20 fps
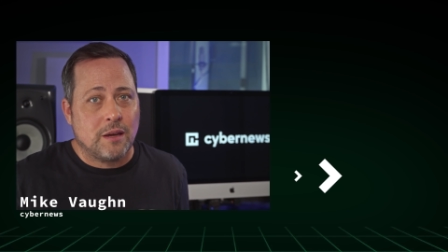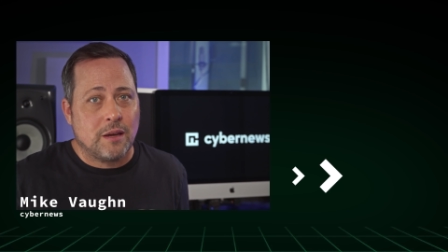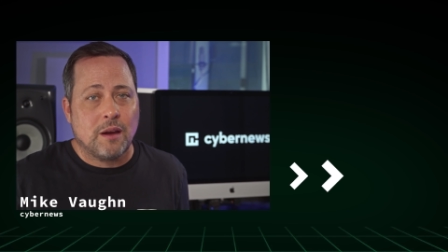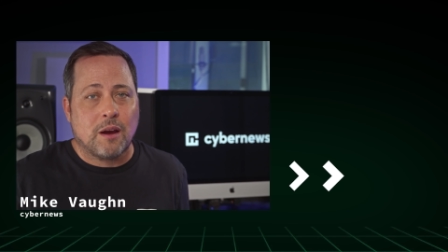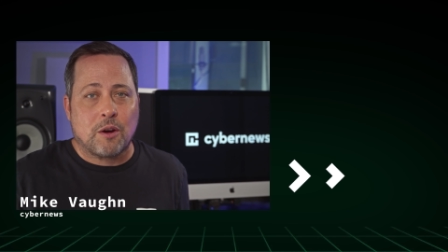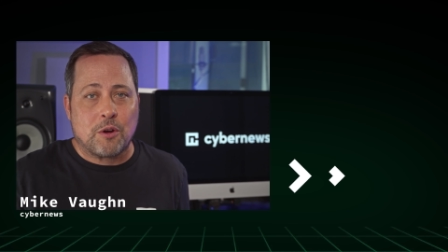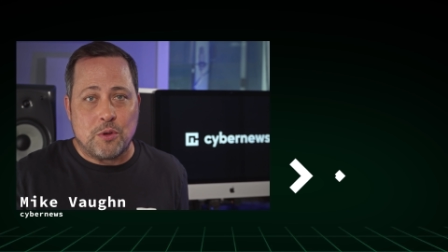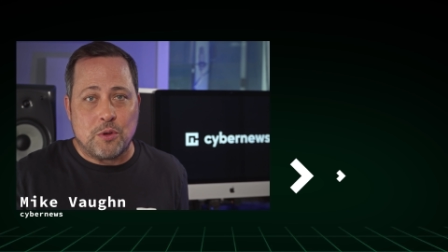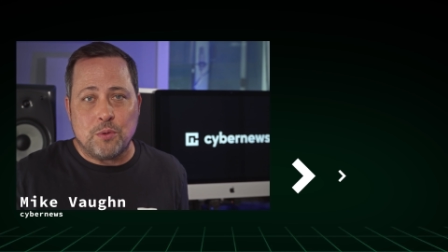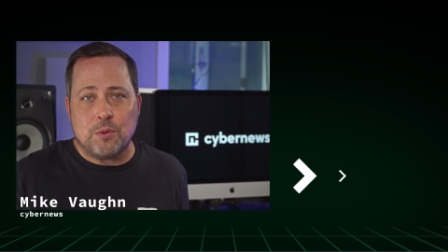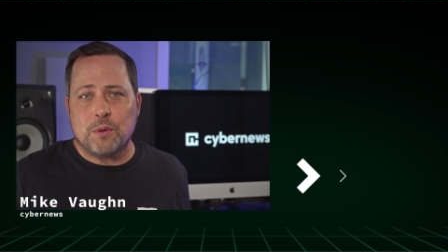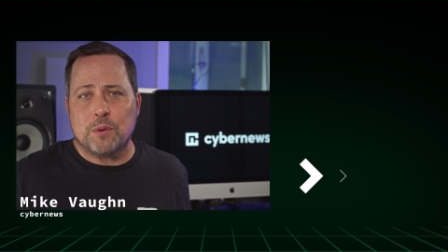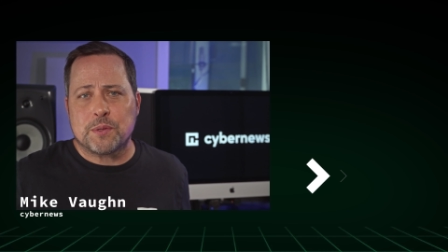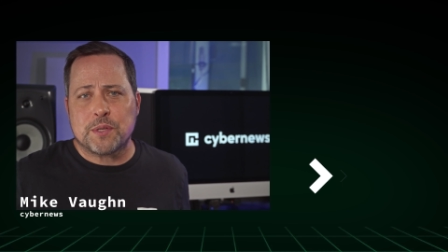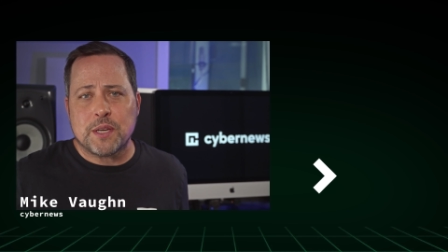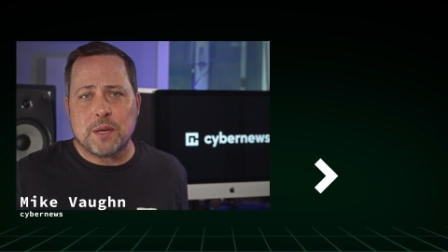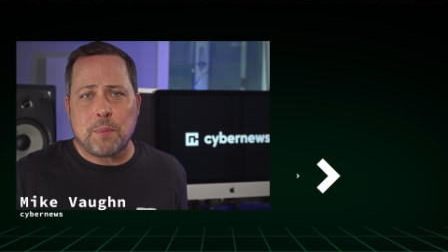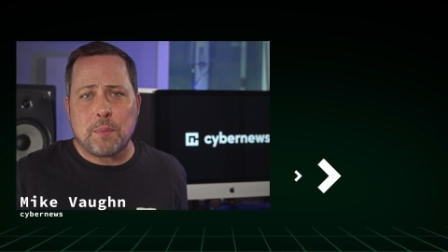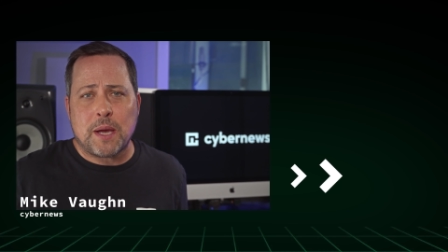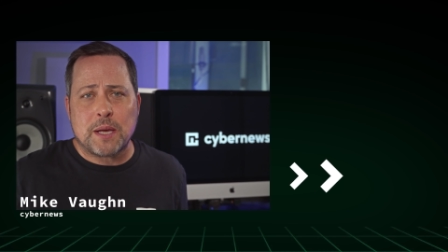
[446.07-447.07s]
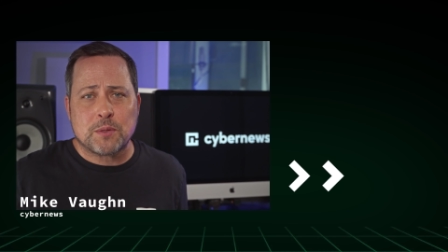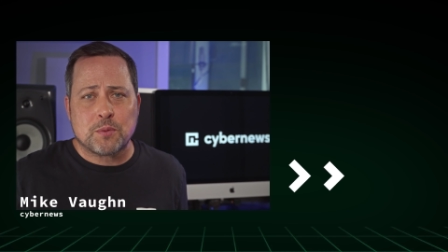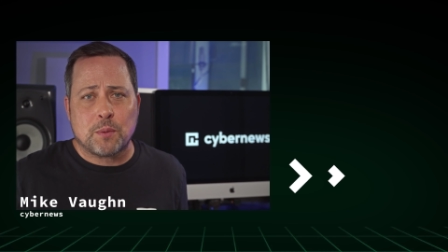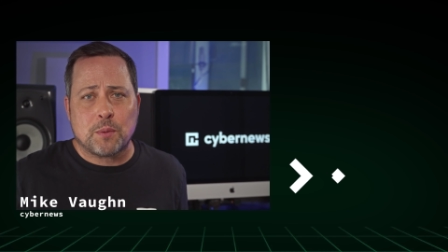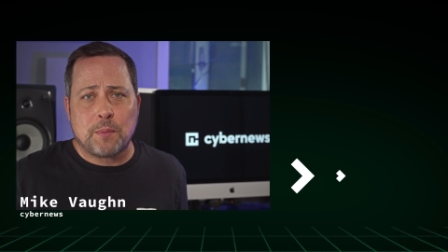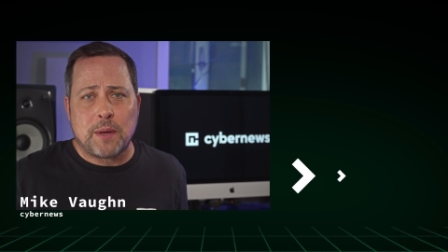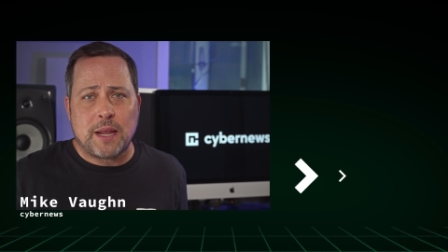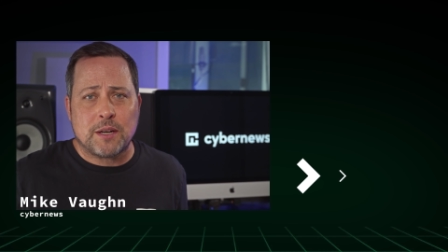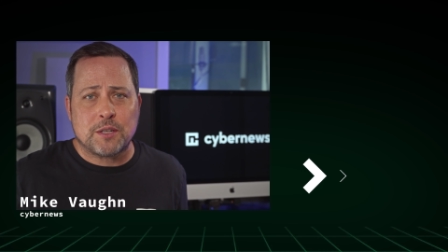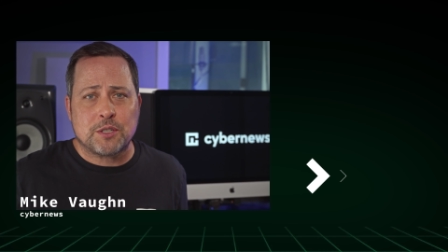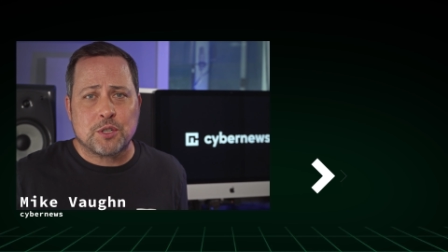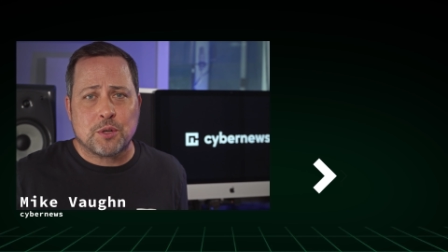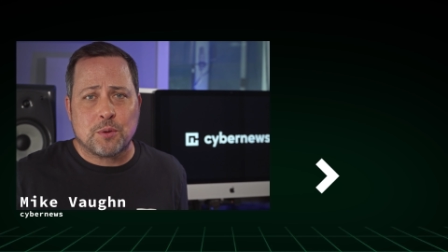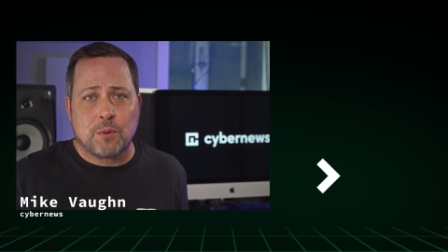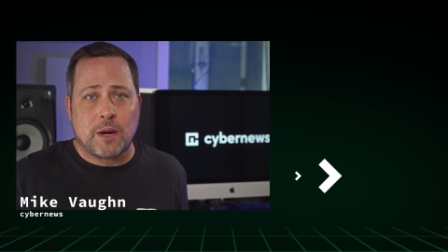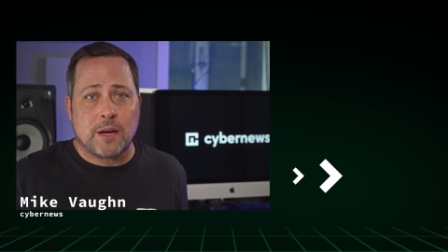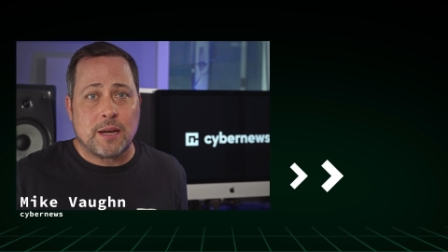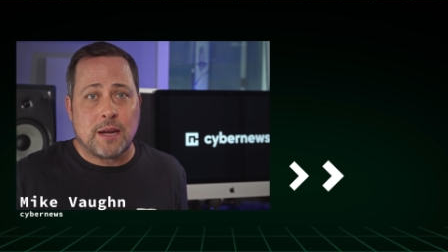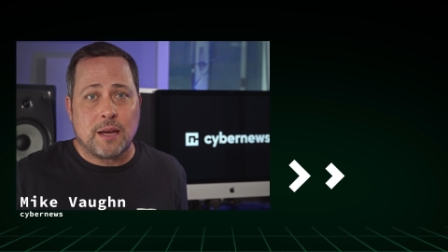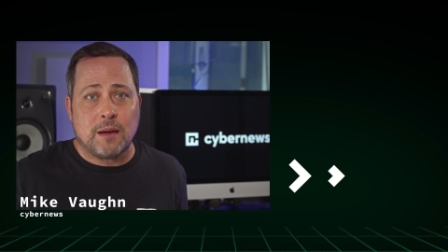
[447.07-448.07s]
Are you using a password manager
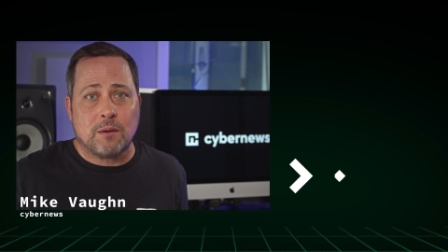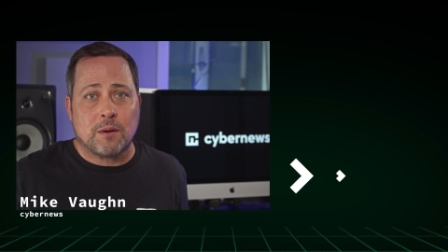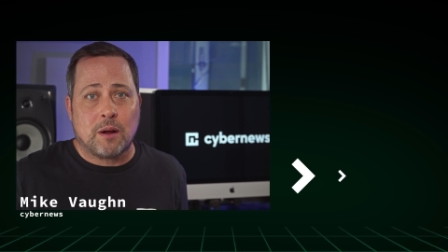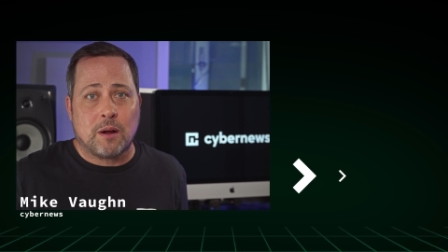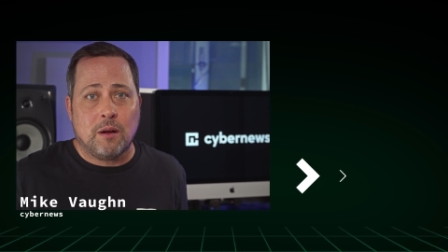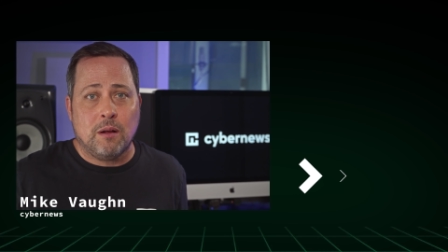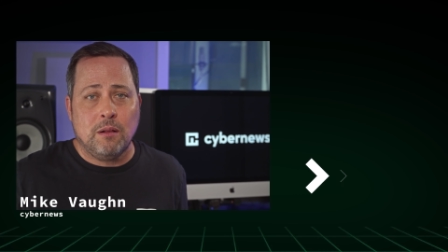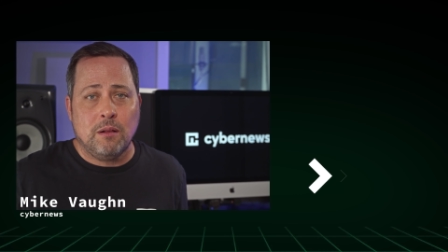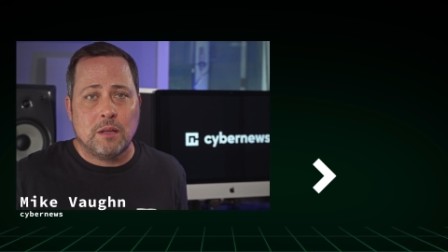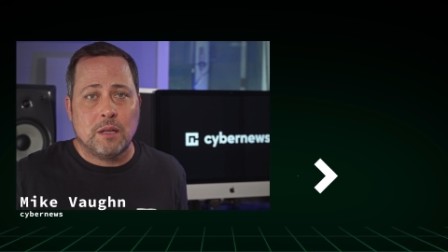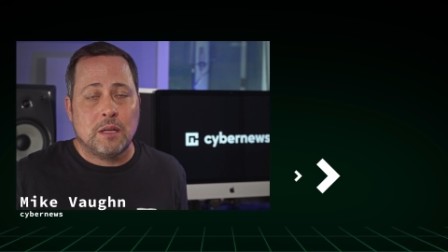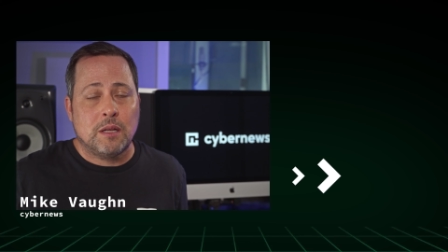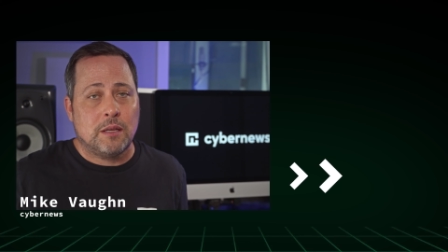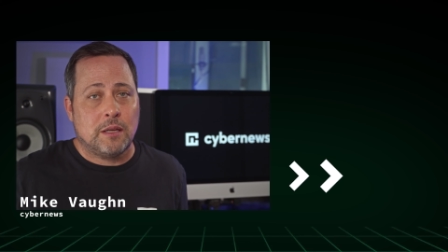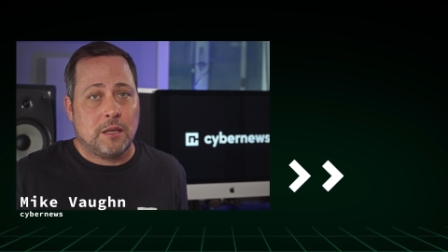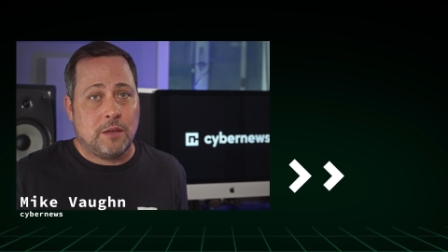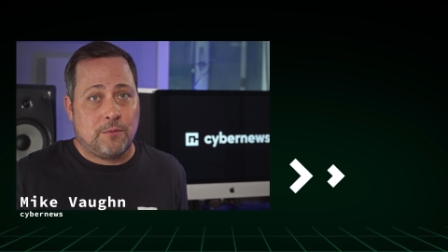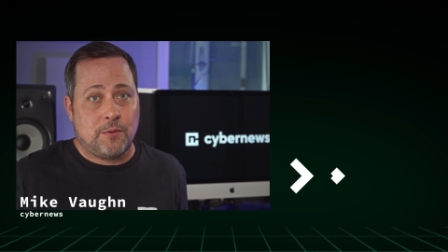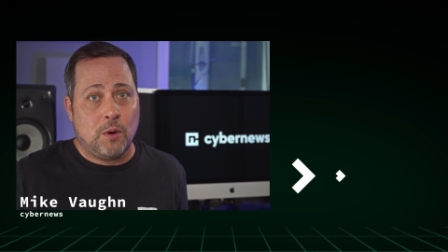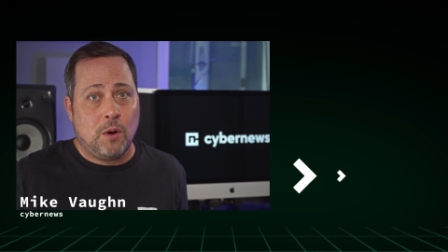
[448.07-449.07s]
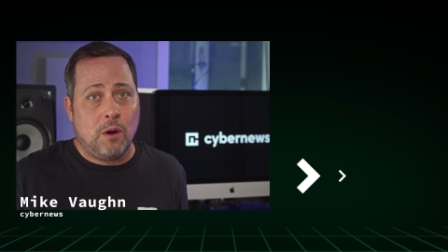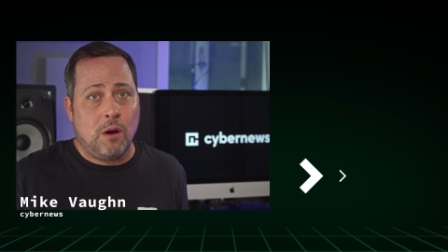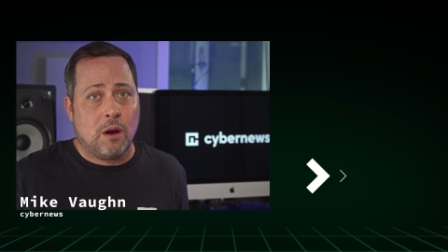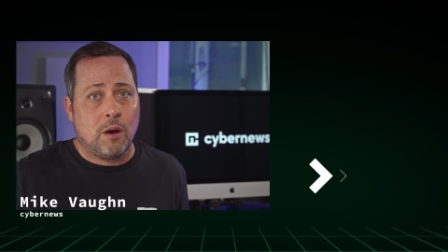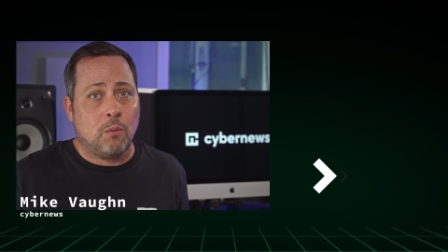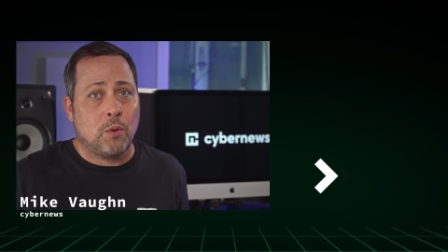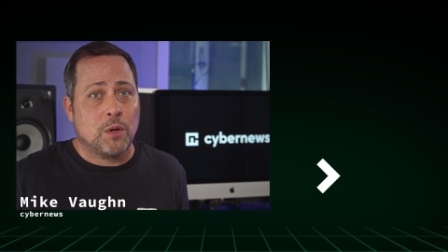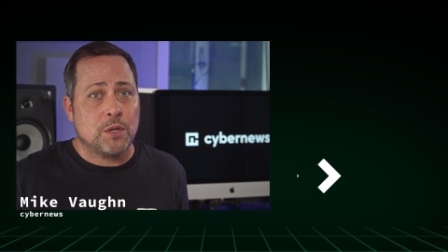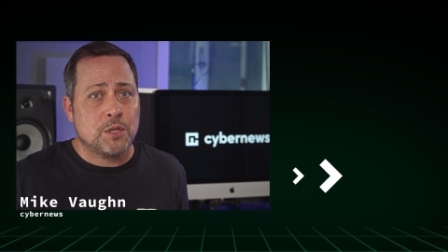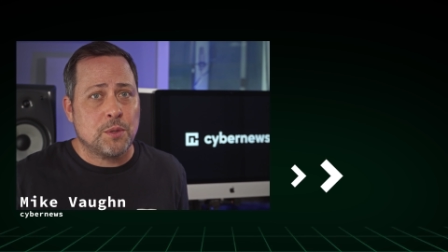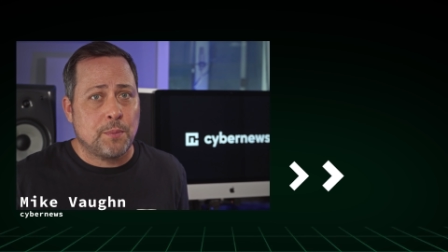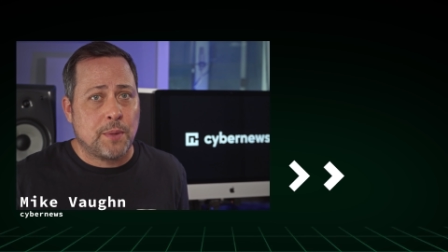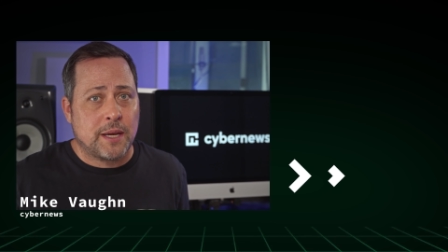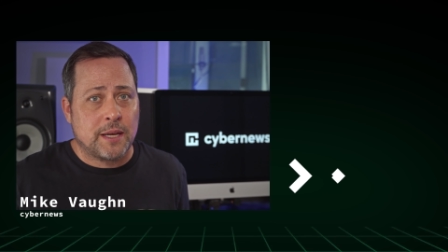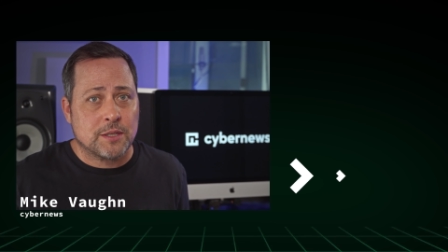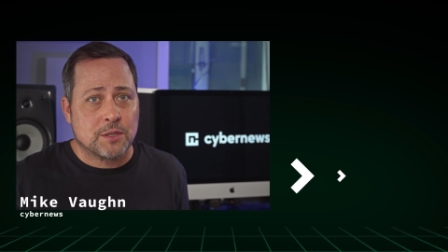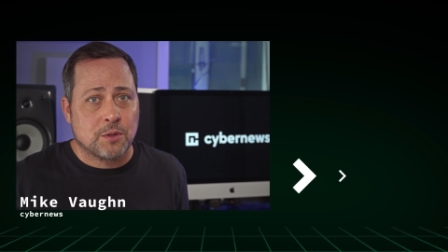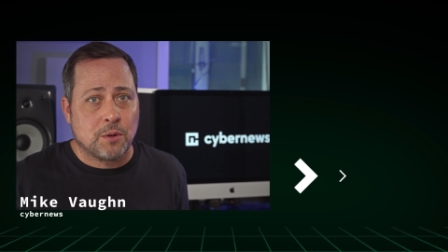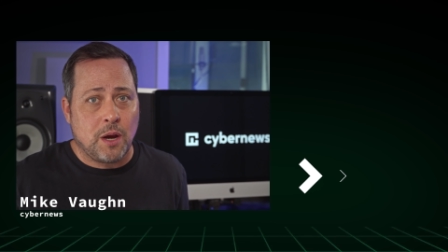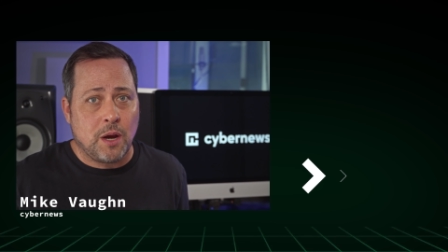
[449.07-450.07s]
right now at all? If you are, what's your
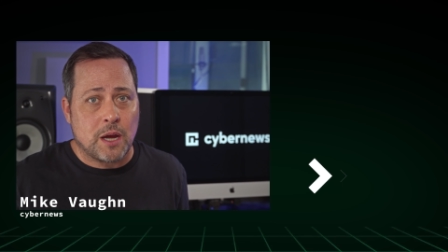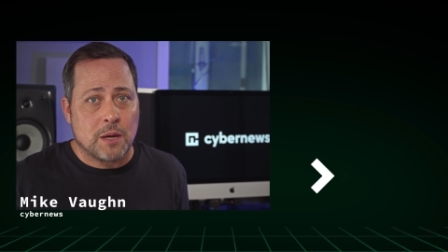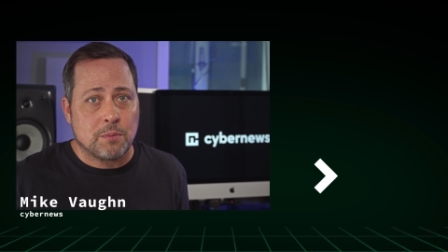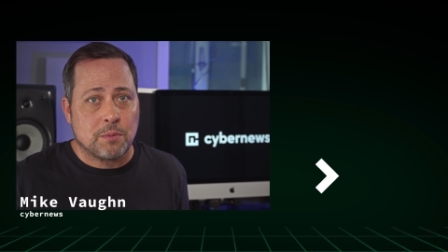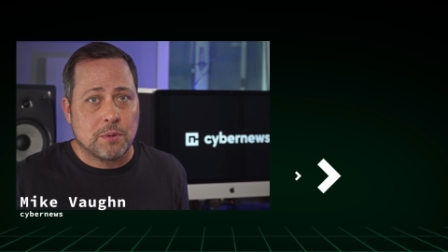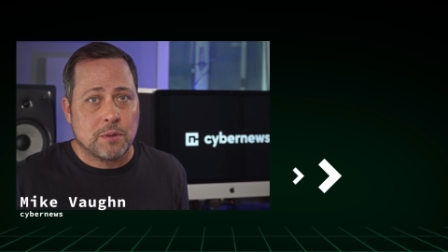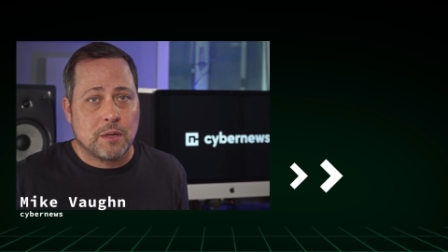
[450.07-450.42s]
biggest gripe?